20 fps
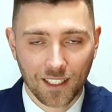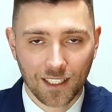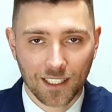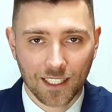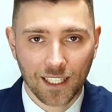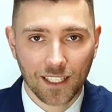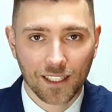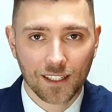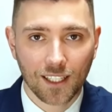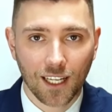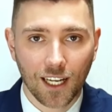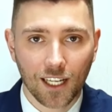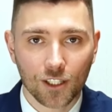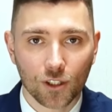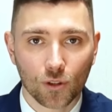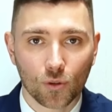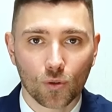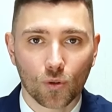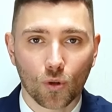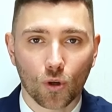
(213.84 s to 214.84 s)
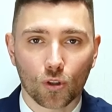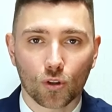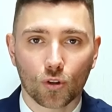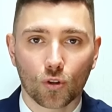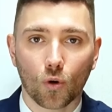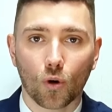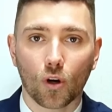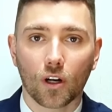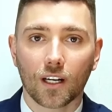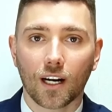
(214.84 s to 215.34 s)
Rita
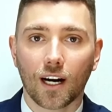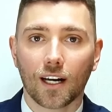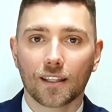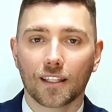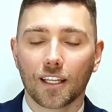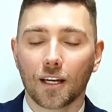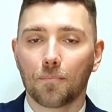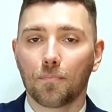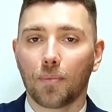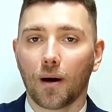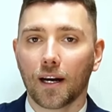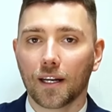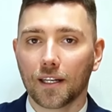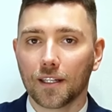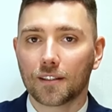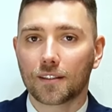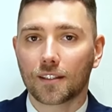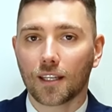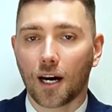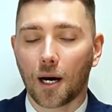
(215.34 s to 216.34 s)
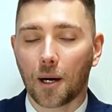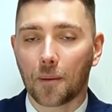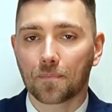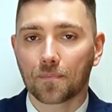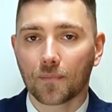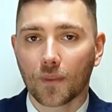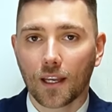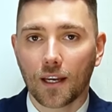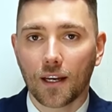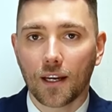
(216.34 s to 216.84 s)
Tortora de Paita,
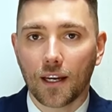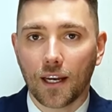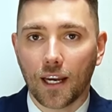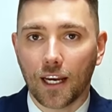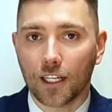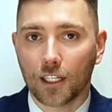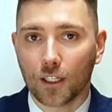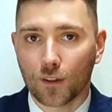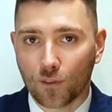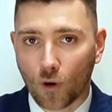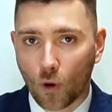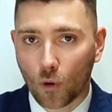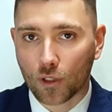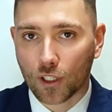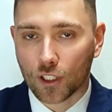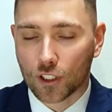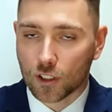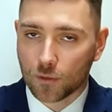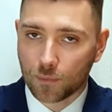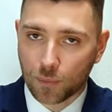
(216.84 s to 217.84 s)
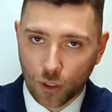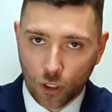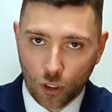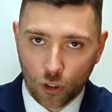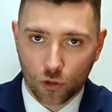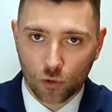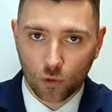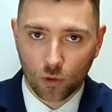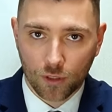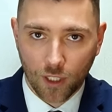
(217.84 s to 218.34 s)
a devoted
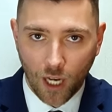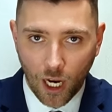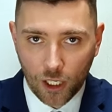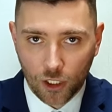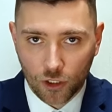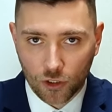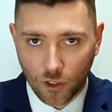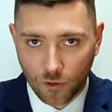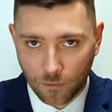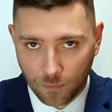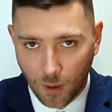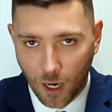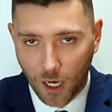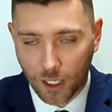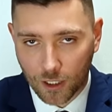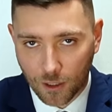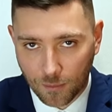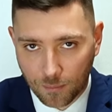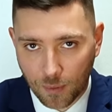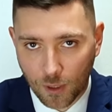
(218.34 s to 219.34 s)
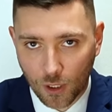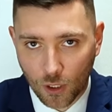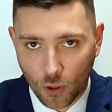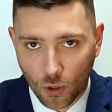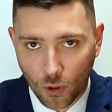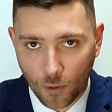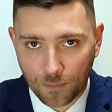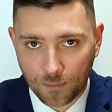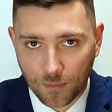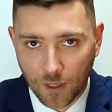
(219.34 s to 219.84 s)
spiritual daughter of Padre
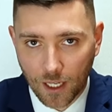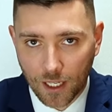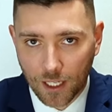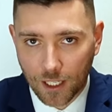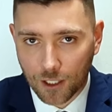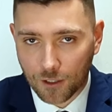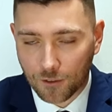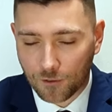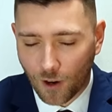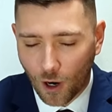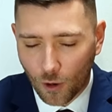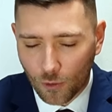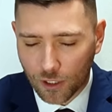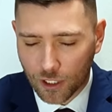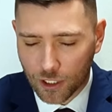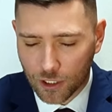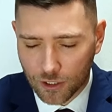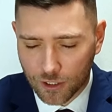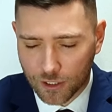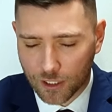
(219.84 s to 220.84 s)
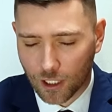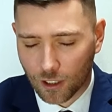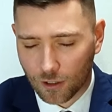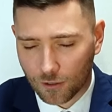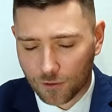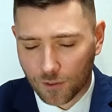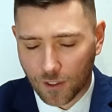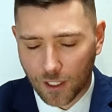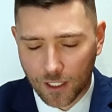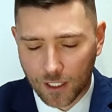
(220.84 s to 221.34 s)
Pio, found
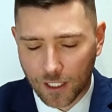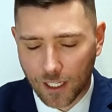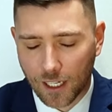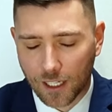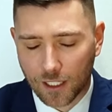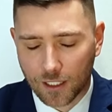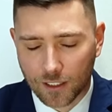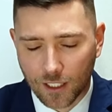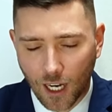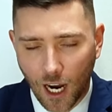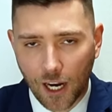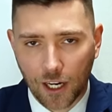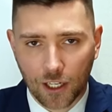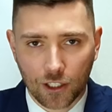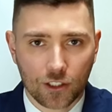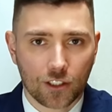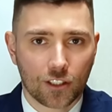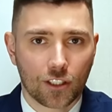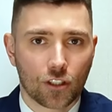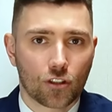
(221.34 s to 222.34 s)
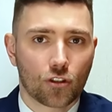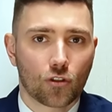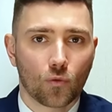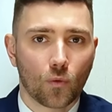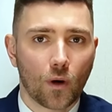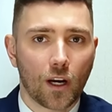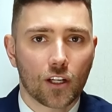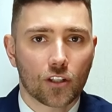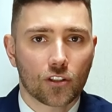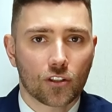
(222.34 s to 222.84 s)
herself in a dire
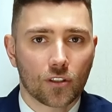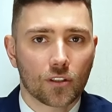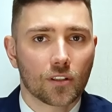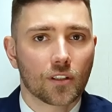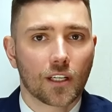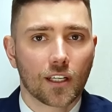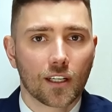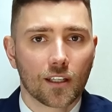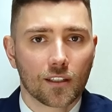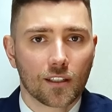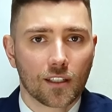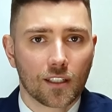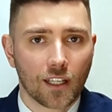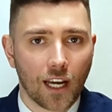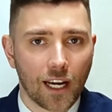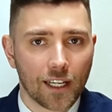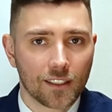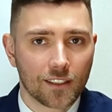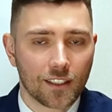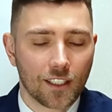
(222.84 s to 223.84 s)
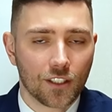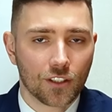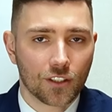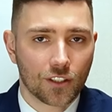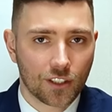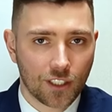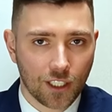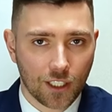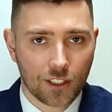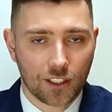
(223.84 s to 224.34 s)
situation in
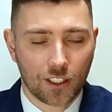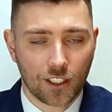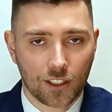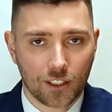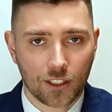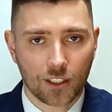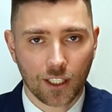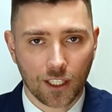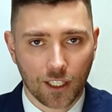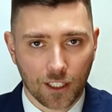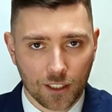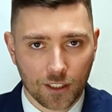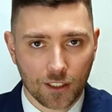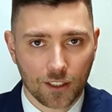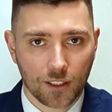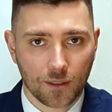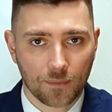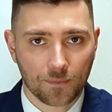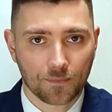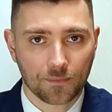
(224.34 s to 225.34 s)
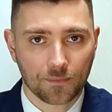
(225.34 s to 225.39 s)
1966.